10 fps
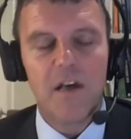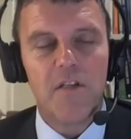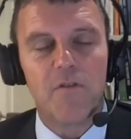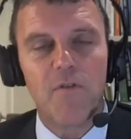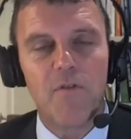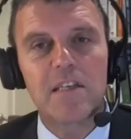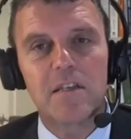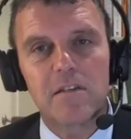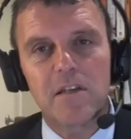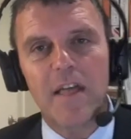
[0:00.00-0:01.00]
The race,
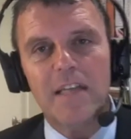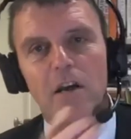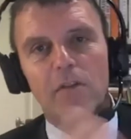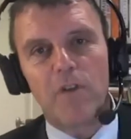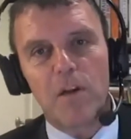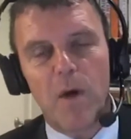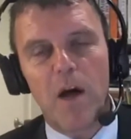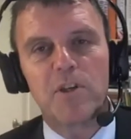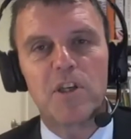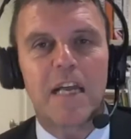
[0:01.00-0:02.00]
so that's going really well.
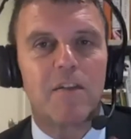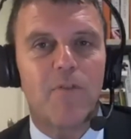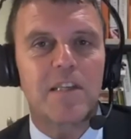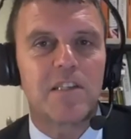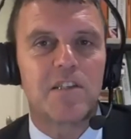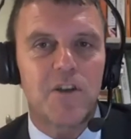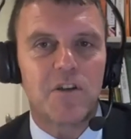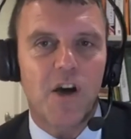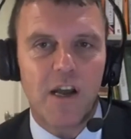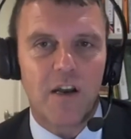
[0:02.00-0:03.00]
We just had the Race to Zero
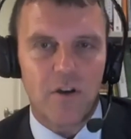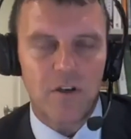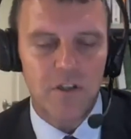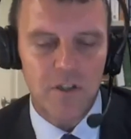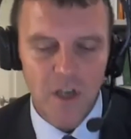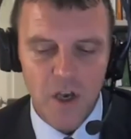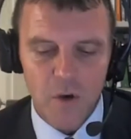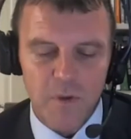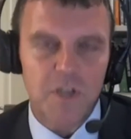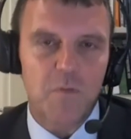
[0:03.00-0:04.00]
dialogues,
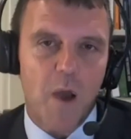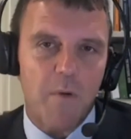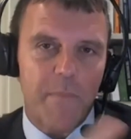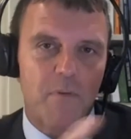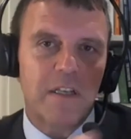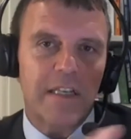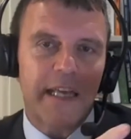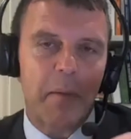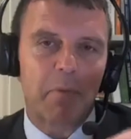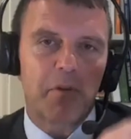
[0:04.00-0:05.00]
which is where we bring
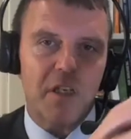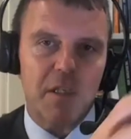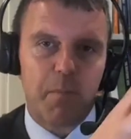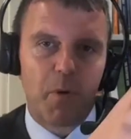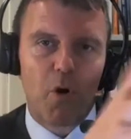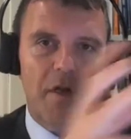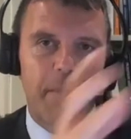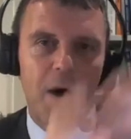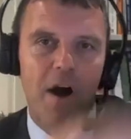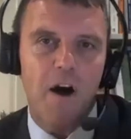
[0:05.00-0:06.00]
together people to explore the
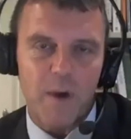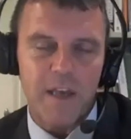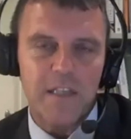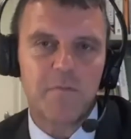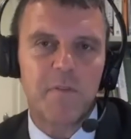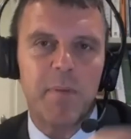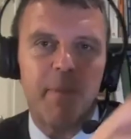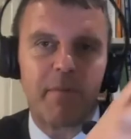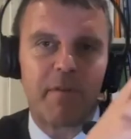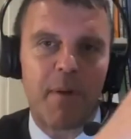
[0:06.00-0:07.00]
pathways. We've
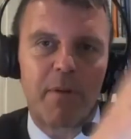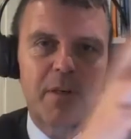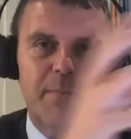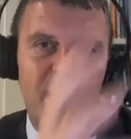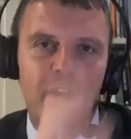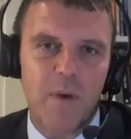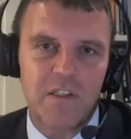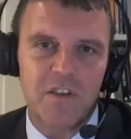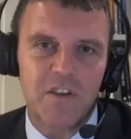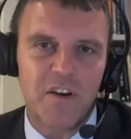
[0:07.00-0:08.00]
published pathways
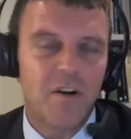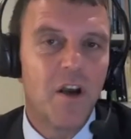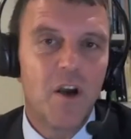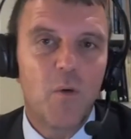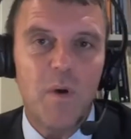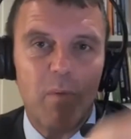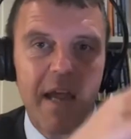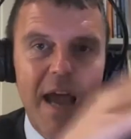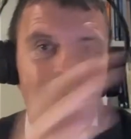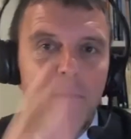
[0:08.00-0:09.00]
to zero.
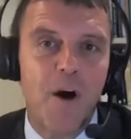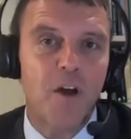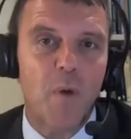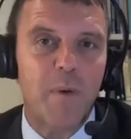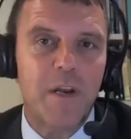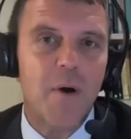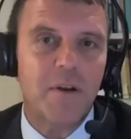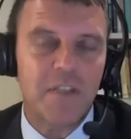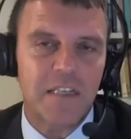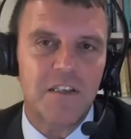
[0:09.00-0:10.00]
We have a pathway. We know how
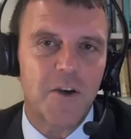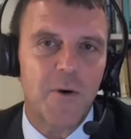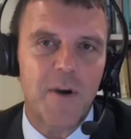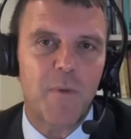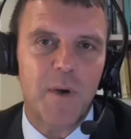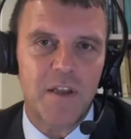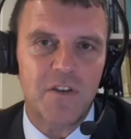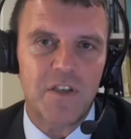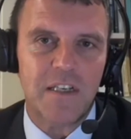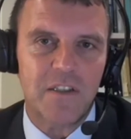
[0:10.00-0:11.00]
to get to zero in every one of those
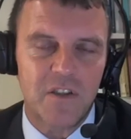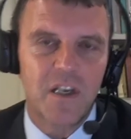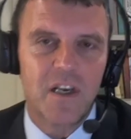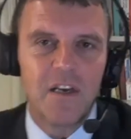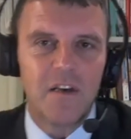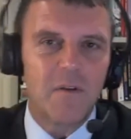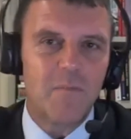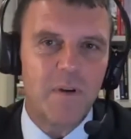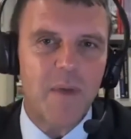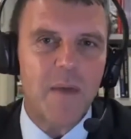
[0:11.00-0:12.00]
sectors.
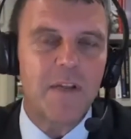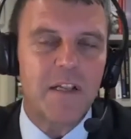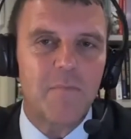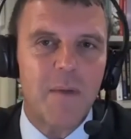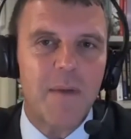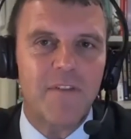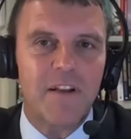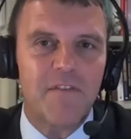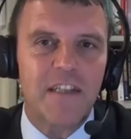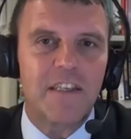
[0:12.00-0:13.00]
We maybe haven't
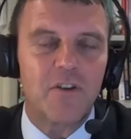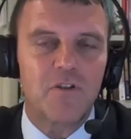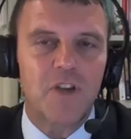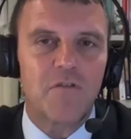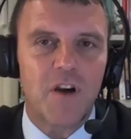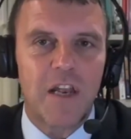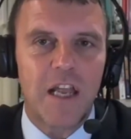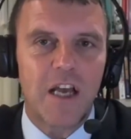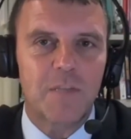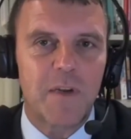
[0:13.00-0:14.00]
invented or don't know the
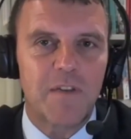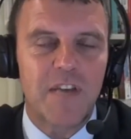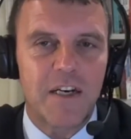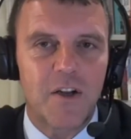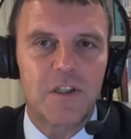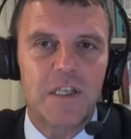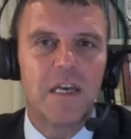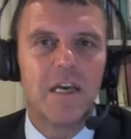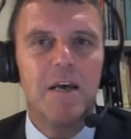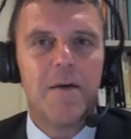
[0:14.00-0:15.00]
last bit of technology,
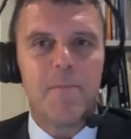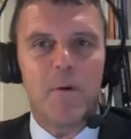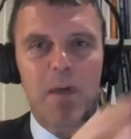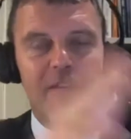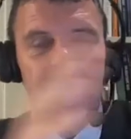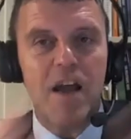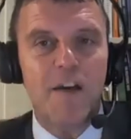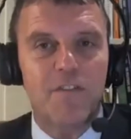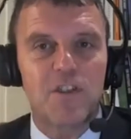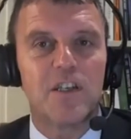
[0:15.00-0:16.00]
but we have
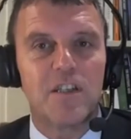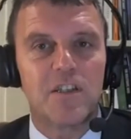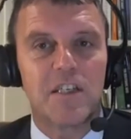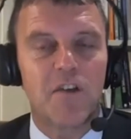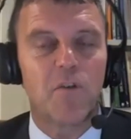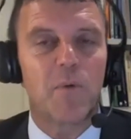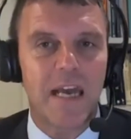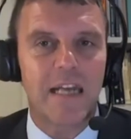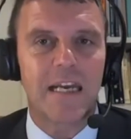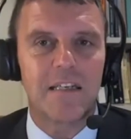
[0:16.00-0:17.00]
enough certainty to know that we
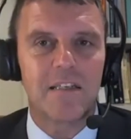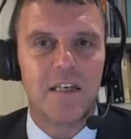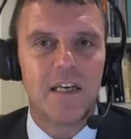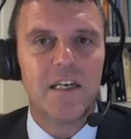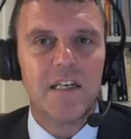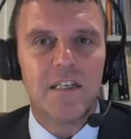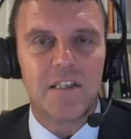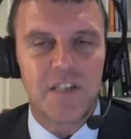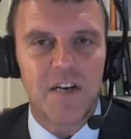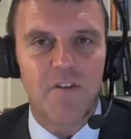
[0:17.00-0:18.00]
can get to
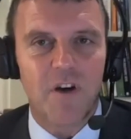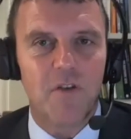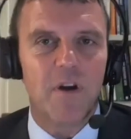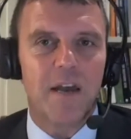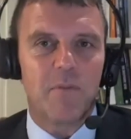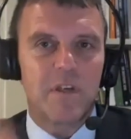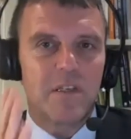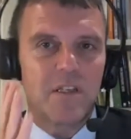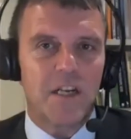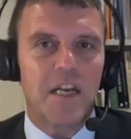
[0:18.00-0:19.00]
zero, and we
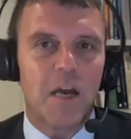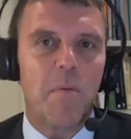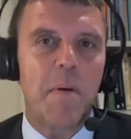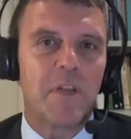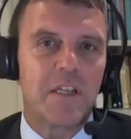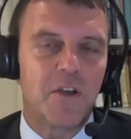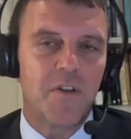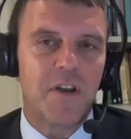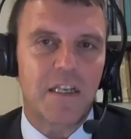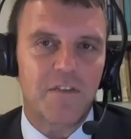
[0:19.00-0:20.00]
certainly know what people need to do in
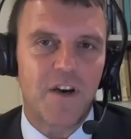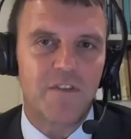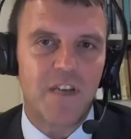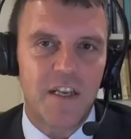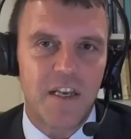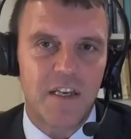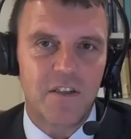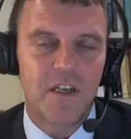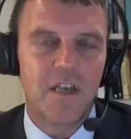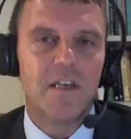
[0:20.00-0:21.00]
the next 5-10
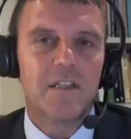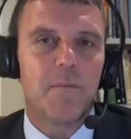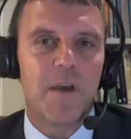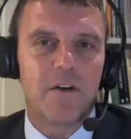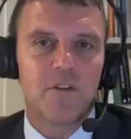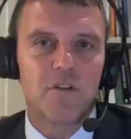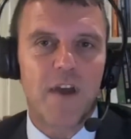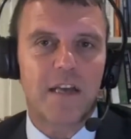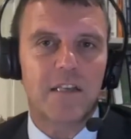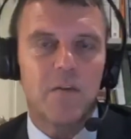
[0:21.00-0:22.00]
years to be on track.